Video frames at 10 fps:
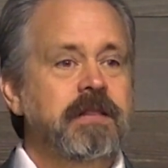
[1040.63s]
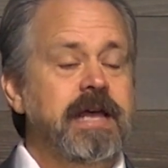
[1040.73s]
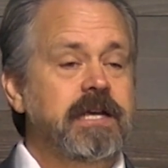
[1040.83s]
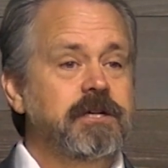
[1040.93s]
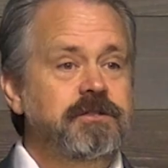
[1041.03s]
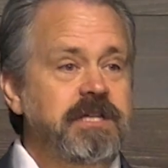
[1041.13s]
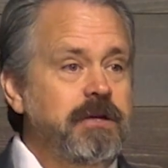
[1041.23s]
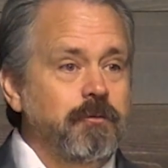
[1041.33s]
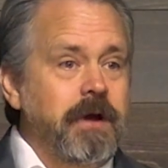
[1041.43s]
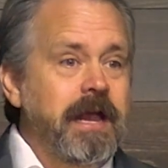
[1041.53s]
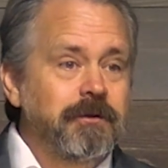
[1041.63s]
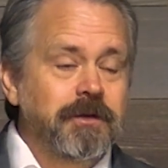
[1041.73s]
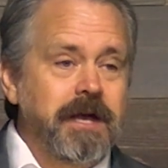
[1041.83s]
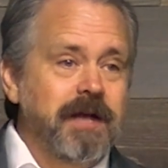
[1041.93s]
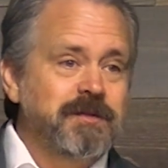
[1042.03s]
that could
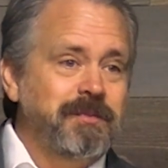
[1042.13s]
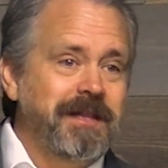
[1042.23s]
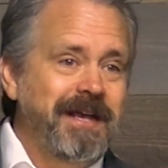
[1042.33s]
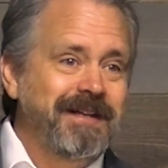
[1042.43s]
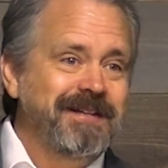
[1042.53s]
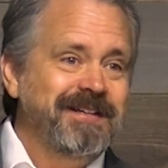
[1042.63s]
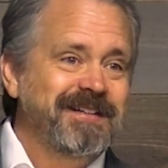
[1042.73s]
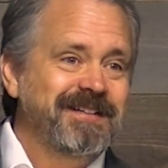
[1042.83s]
derail God's plan?